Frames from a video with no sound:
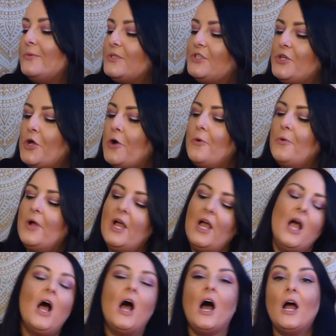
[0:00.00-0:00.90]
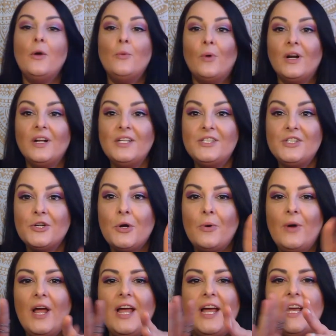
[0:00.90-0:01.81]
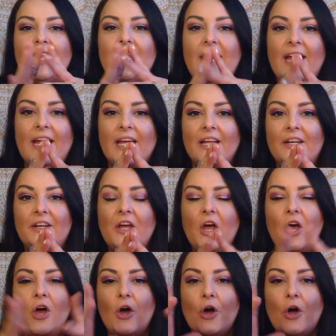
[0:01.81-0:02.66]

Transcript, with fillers: So I wanted to go ahead and